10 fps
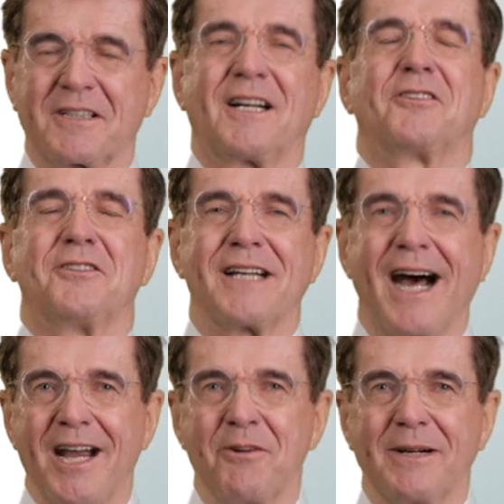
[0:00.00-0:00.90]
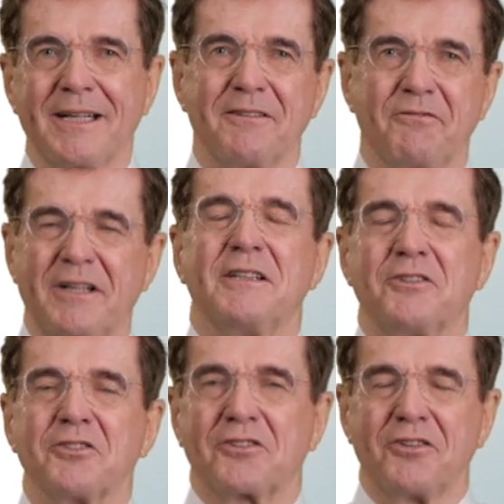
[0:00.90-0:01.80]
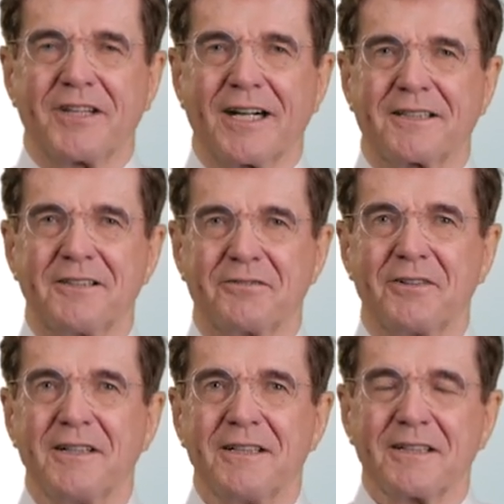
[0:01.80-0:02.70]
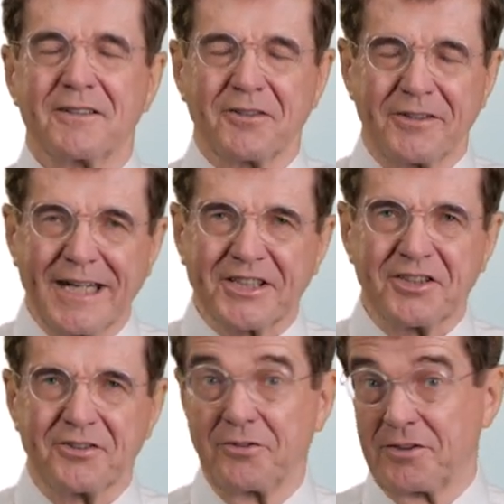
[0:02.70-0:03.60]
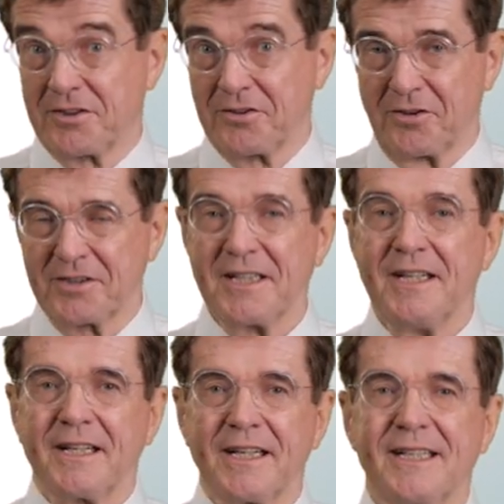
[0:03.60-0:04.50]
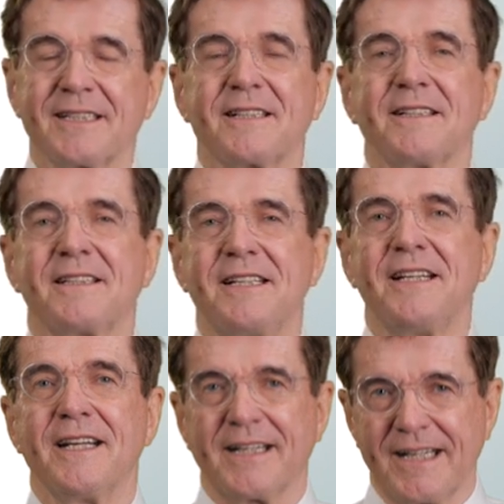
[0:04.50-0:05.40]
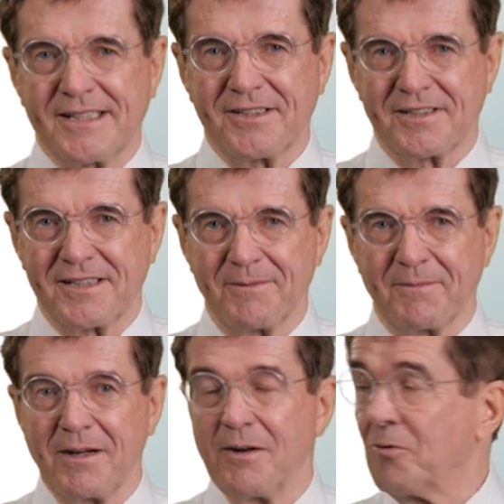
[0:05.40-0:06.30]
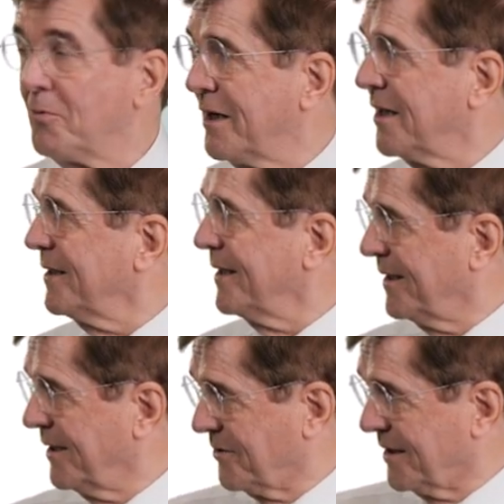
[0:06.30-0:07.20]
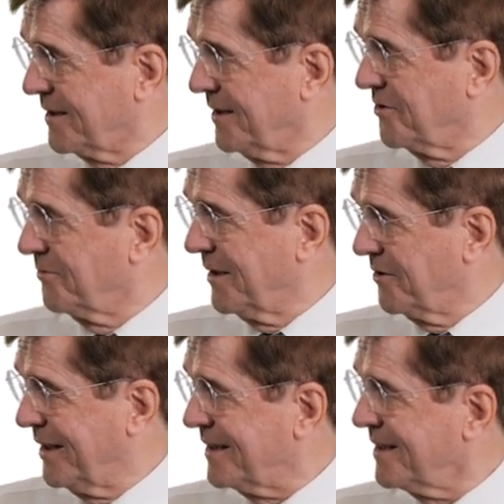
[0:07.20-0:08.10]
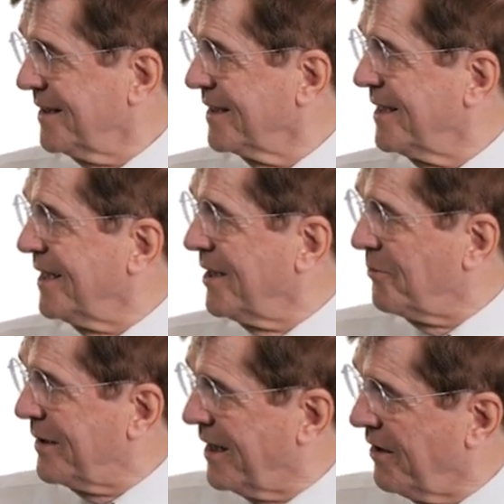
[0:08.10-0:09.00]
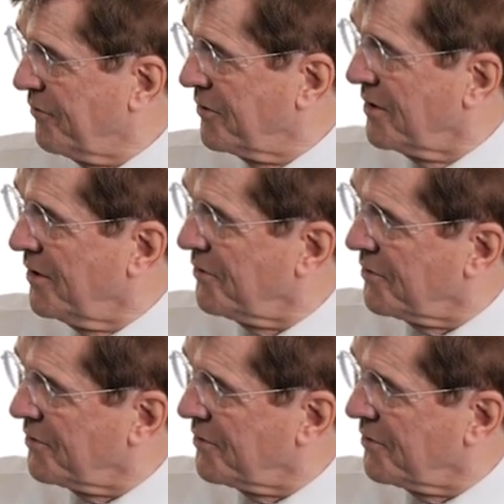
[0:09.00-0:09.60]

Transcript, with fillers: a current highway, a very good conductive connection to the source is the TNS system, where you can see to my right side, we have a